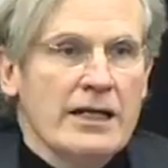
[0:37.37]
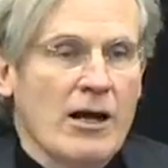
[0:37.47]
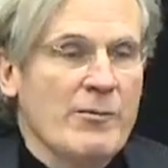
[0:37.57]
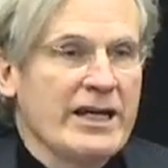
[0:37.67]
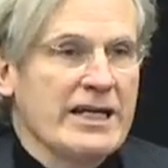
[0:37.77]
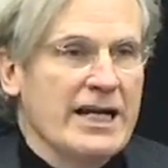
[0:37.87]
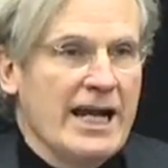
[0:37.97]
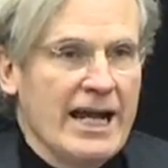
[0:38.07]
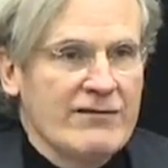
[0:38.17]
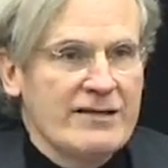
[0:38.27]
Now, Mickey and
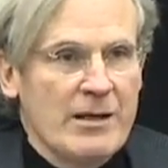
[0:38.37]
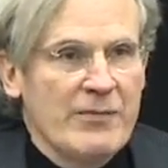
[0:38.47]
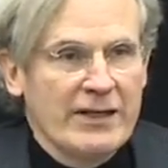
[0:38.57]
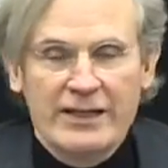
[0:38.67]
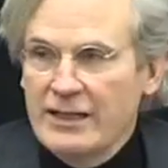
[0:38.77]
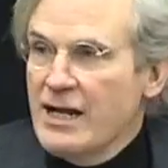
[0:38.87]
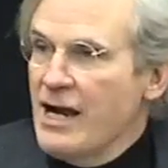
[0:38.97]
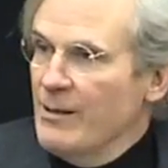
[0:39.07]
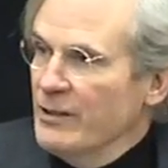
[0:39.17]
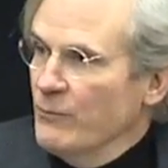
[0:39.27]
I have something in
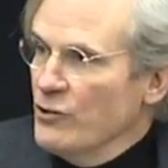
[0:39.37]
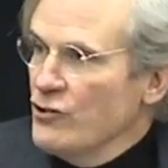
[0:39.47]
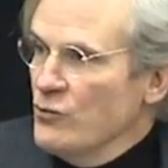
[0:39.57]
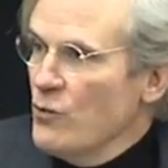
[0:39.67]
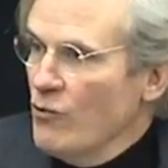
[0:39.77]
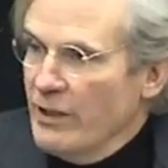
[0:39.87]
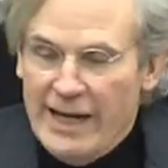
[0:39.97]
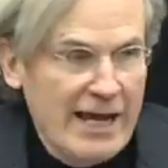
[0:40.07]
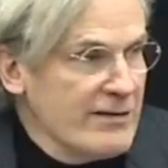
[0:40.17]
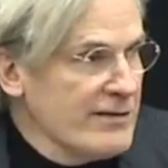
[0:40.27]
common which you won't
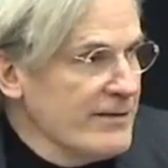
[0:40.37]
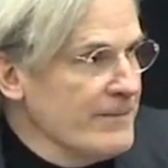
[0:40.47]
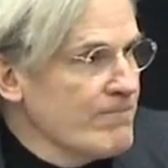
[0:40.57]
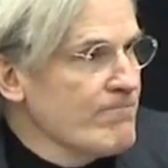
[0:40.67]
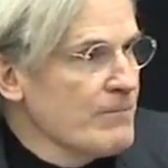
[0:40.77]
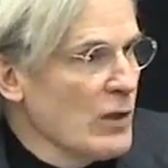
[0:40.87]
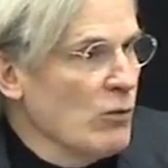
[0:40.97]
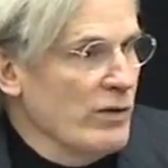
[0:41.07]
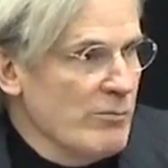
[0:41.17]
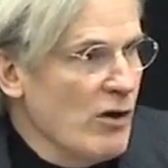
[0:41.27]
guess.
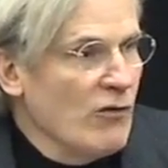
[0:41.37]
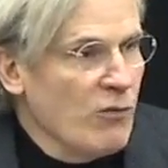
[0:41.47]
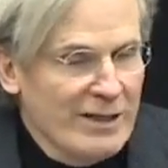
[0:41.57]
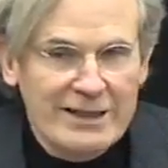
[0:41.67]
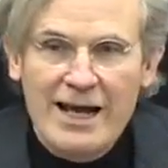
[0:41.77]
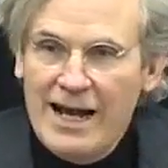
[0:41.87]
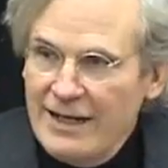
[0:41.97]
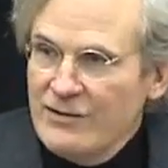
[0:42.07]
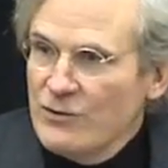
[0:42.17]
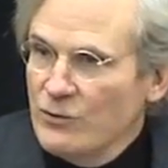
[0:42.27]
We both went to
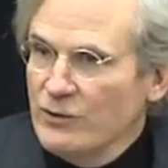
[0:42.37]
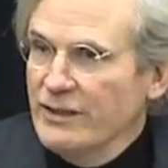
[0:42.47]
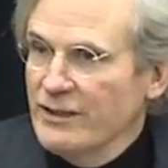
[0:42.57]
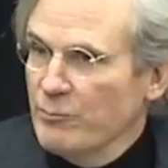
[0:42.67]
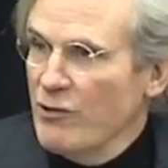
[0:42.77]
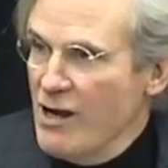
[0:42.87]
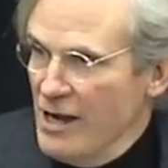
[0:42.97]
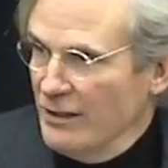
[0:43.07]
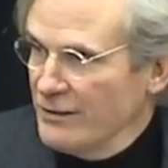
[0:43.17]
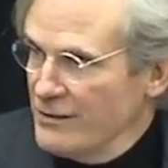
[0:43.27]
high school in the
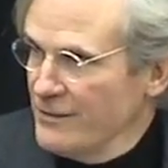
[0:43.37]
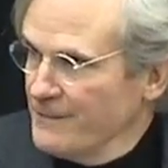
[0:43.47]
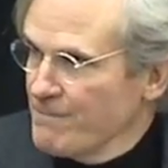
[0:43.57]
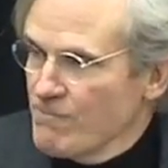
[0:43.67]
Bronx.